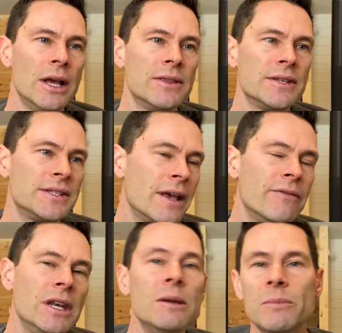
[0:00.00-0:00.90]
the
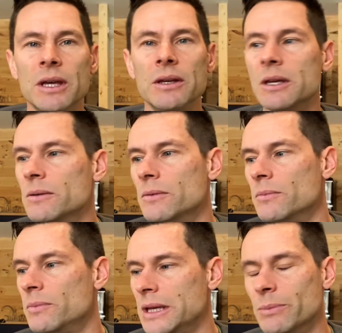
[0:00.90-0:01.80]
70 million
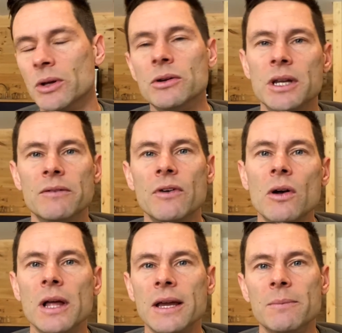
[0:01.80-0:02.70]
people who didn't
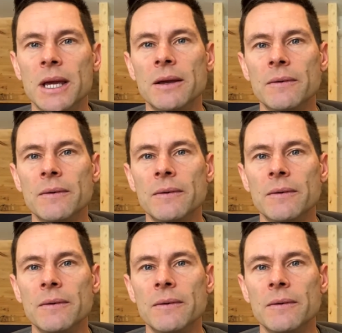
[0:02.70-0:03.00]
vote like me,